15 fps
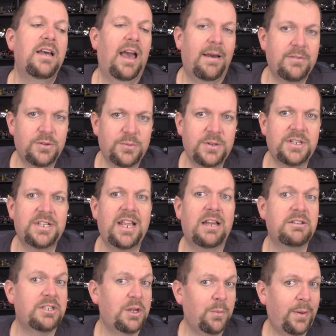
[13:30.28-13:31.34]
Have a Switch now,
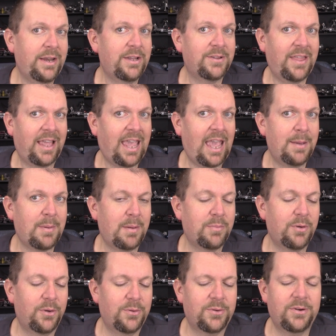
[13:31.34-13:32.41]
still waiting on that game I
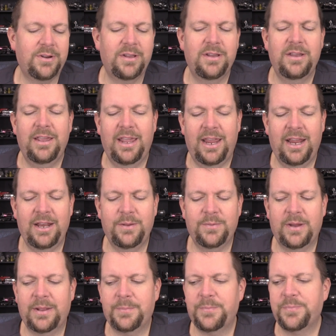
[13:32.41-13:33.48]
pre-ordered.
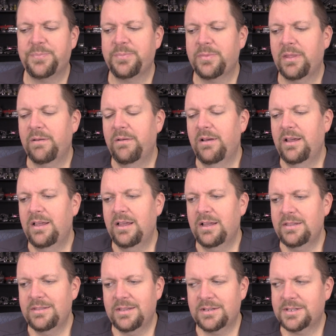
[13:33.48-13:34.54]
Anyway,
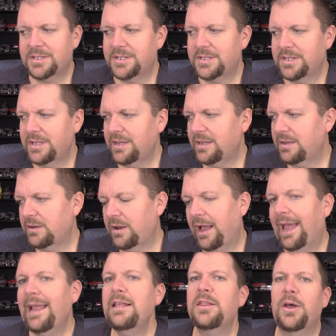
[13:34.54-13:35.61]
this
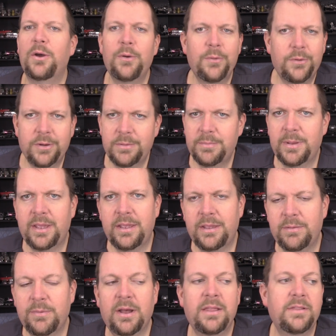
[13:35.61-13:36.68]
Halo could be,
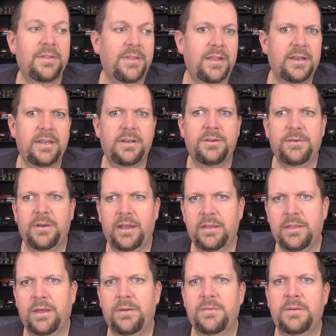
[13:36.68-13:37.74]
well, no, they did do
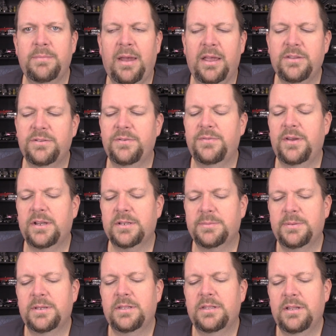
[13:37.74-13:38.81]
Halo and Mass Effects,
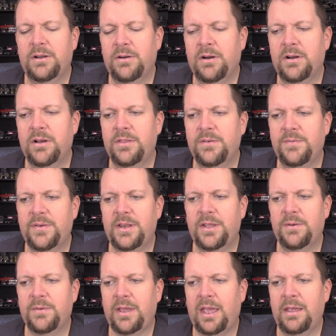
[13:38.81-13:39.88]
but there are other
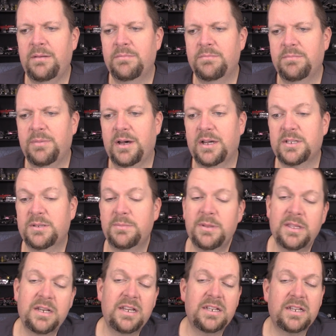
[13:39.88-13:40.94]
video game
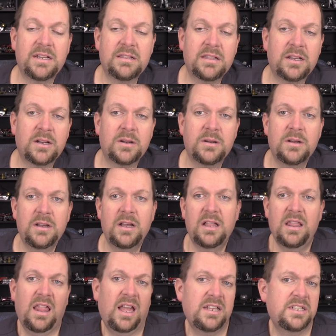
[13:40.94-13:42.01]
possibilities out there.
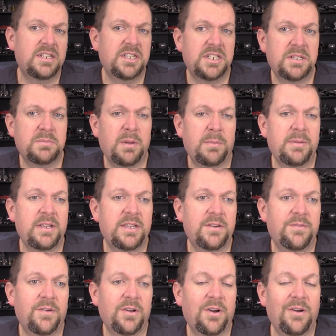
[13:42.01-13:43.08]
Licenses may be
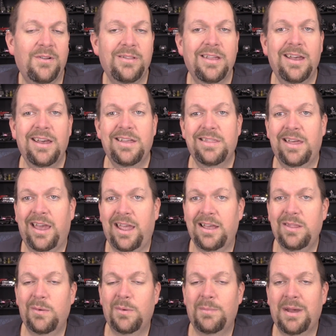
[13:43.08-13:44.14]
difficult. The
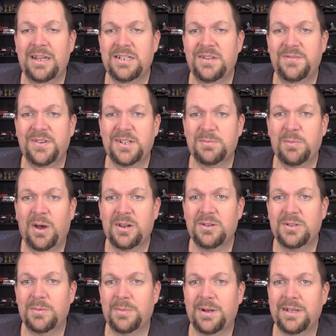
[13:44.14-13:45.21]
Halo and Mass Effects
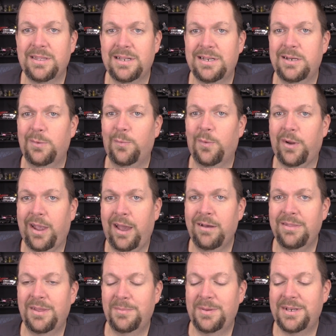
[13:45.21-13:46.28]
models apparently didn't work out,
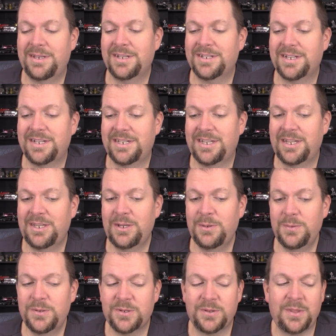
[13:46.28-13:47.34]
and they've been
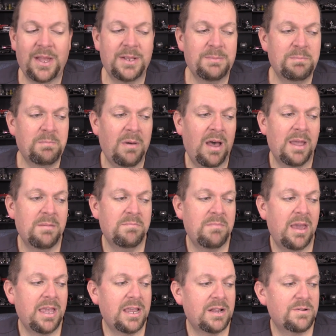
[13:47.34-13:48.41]
discontinued, so that might
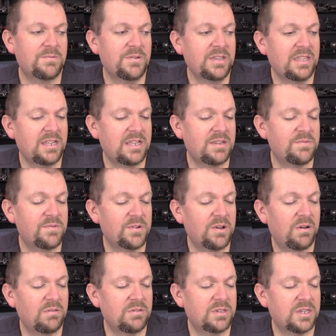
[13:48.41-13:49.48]
make it really
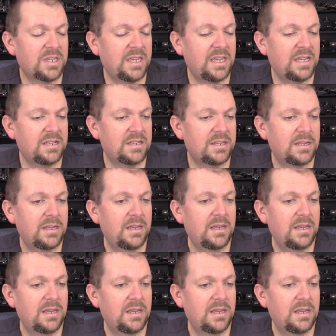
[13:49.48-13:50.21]
difficult to get